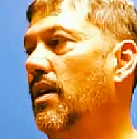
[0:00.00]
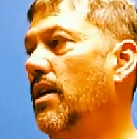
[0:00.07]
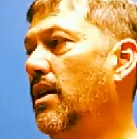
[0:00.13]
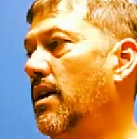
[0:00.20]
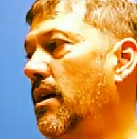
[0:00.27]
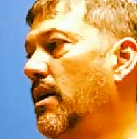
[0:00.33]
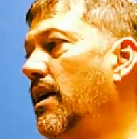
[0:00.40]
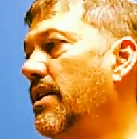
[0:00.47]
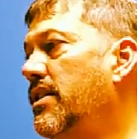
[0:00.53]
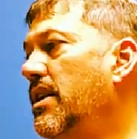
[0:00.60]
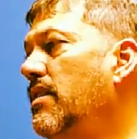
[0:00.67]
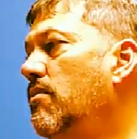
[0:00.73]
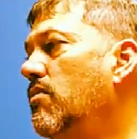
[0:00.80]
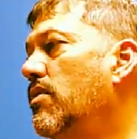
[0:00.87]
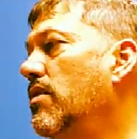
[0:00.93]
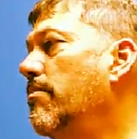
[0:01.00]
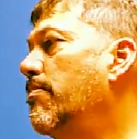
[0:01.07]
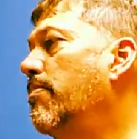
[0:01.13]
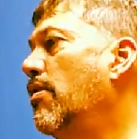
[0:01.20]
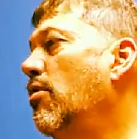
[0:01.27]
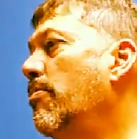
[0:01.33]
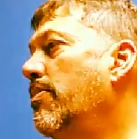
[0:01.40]
I think the
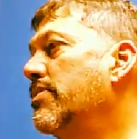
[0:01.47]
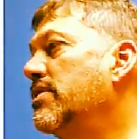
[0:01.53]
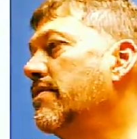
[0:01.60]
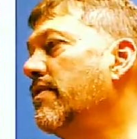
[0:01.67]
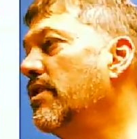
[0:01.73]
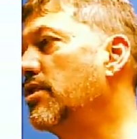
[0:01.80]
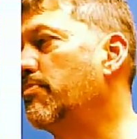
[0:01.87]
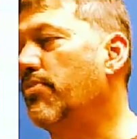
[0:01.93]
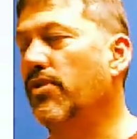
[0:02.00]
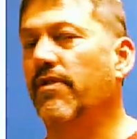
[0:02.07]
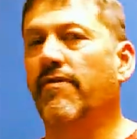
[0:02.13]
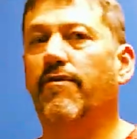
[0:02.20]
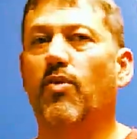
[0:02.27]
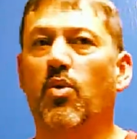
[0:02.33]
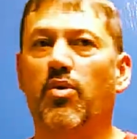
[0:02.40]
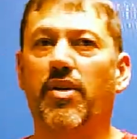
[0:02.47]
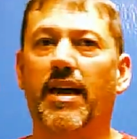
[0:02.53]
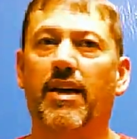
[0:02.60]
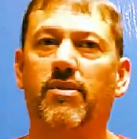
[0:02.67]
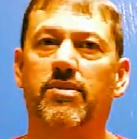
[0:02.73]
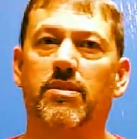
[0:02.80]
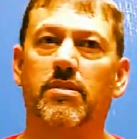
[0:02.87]
purpose of us putting
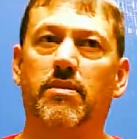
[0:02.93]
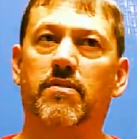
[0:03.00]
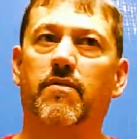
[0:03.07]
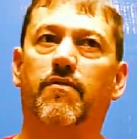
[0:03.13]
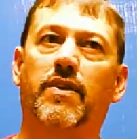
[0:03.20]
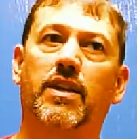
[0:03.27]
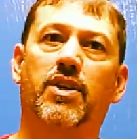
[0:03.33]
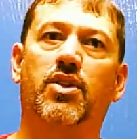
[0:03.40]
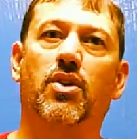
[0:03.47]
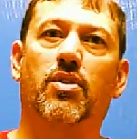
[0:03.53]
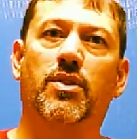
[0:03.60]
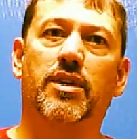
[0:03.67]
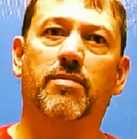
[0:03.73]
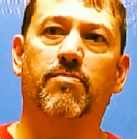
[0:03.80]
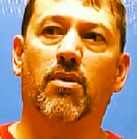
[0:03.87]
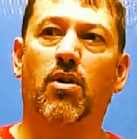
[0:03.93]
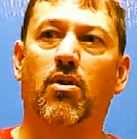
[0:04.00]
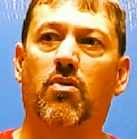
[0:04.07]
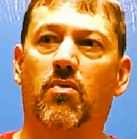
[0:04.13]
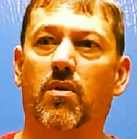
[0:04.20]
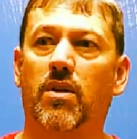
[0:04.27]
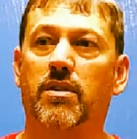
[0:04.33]
4000 finish on this
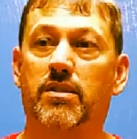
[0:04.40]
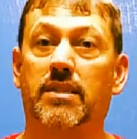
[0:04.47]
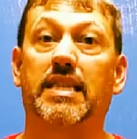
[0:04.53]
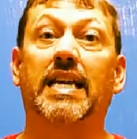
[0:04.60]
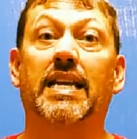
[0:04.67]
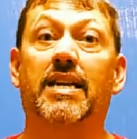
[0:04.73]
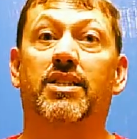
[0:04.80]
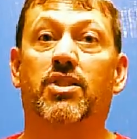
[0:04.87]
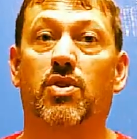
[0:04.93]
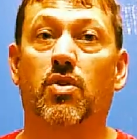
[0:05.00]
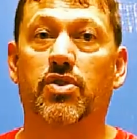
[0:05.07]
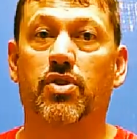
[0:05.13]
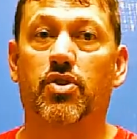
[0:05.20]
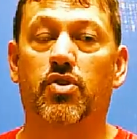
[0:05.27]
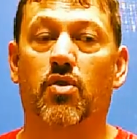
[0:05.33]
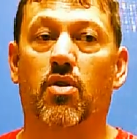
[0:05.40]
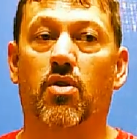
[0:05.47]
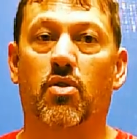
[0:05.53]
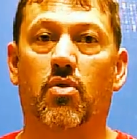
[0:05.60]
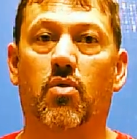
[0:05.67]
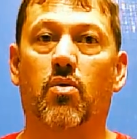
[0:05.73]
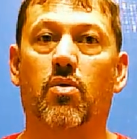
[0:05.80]
ball was that it's such a
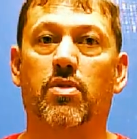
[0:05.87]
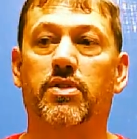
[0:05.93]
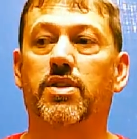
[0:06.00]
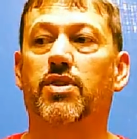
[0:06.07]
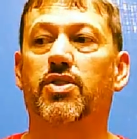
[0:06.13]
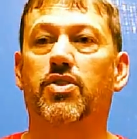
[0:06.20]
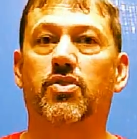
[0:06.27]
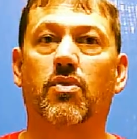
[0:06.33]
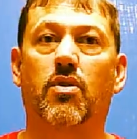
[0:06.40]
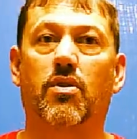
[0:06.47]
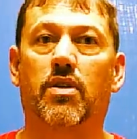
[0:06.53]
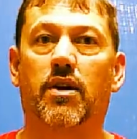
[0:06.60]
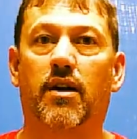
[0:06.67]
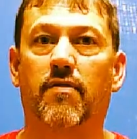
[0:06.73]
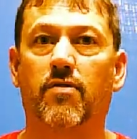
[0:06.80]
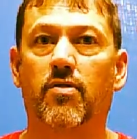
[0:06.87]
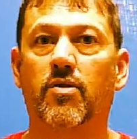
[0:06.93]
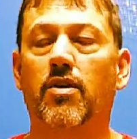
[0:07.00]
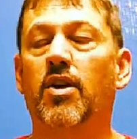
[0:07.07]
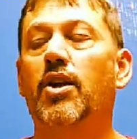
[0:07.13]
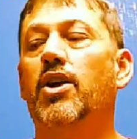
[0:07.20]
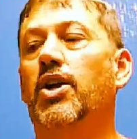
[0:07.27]
strong core and such a strong
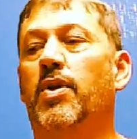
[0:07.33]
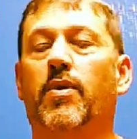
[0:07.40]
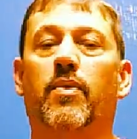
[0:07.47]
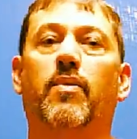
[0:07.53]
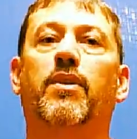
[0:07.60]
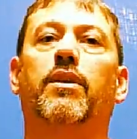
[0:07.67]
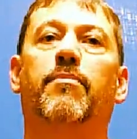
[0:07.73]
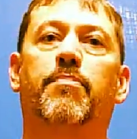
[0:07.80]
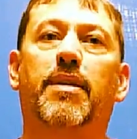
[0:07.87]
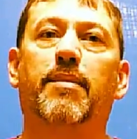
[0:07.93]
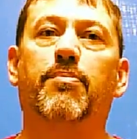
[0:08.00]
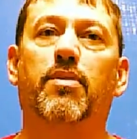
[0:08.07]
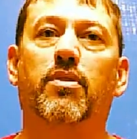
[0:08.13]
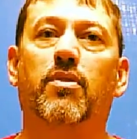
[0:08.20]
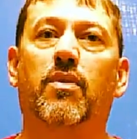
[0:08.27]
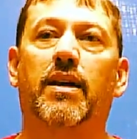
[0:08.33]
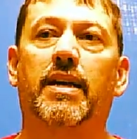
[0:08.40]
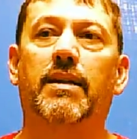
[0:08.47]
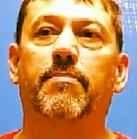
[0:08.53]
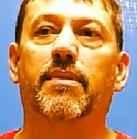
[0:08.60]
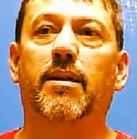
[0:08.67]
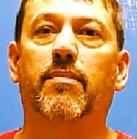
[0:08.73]
cover. We wanted people to go
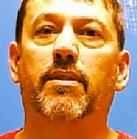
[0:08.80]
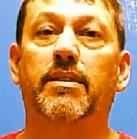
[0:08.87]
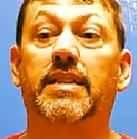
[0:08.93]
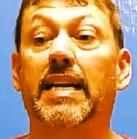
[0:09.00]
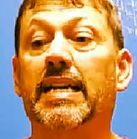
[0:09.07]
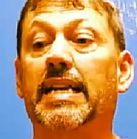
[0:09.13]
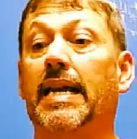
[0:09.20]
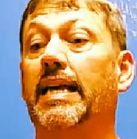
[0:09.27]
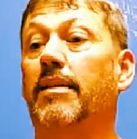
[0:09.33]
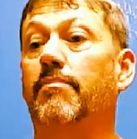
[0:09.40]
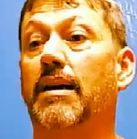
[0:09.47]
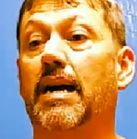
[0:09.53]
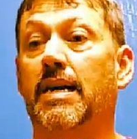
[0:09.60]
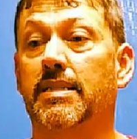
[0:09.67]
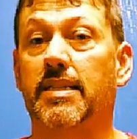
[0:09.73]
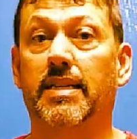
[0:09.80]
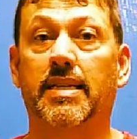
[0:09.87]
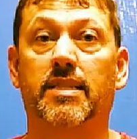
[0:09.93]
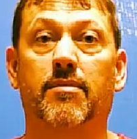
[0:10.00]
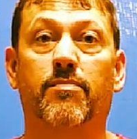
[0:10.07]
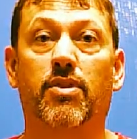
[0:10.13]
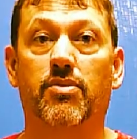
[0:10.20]
ahead and be able to take it out of the box and
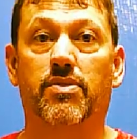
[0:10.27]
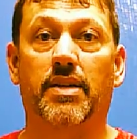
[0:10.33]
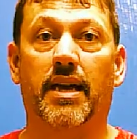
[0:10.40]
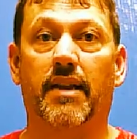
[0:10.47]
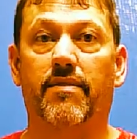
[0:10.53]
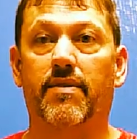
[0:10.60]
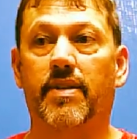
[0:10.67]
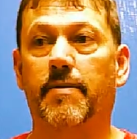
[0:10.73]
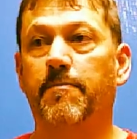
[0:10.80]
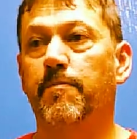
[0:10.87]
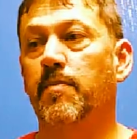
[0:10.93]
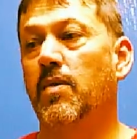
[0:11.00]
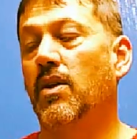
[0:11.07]
get some use out of it.